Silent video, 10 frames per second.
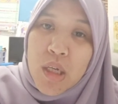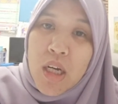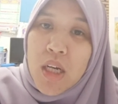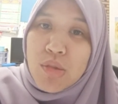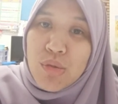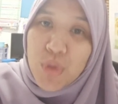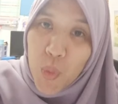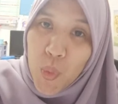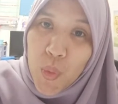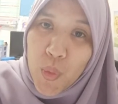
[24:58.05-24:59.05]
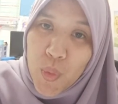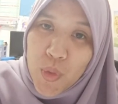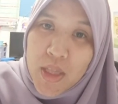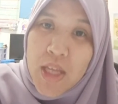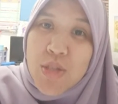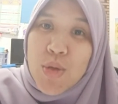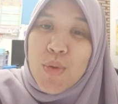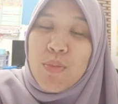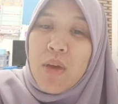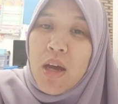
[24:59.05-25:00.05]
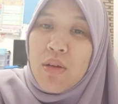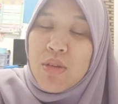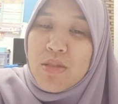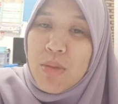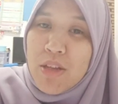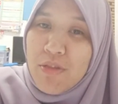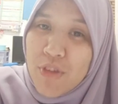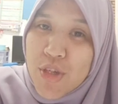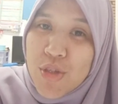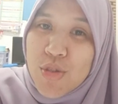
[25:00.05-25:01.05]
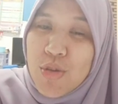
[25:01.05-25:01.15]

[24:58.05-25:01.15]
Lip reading: Contoh. Okay, so how it's beneficial.